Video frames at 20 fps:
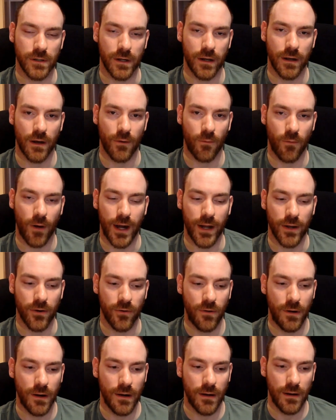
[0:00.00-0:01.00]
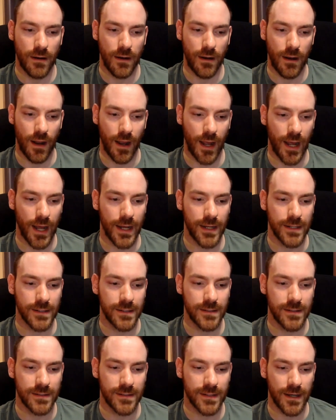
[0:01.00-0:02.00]
a while,
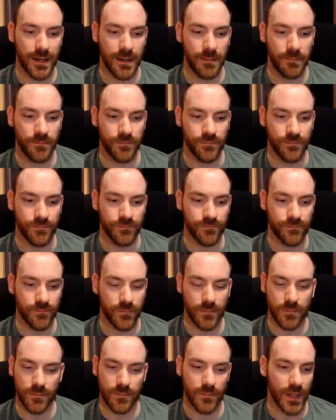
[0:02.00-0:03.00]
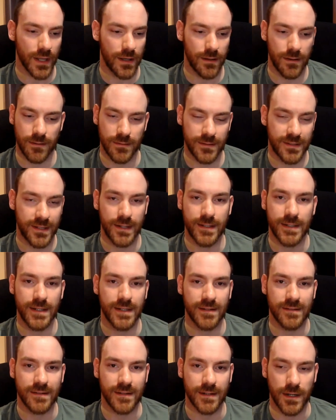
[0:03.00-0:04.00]
and um, 10
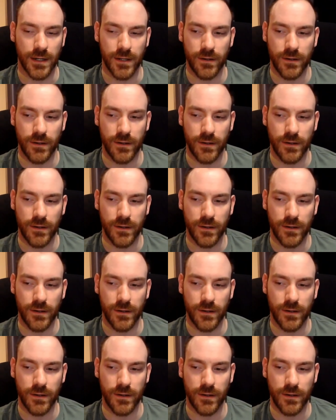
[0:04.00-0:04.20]
years ago,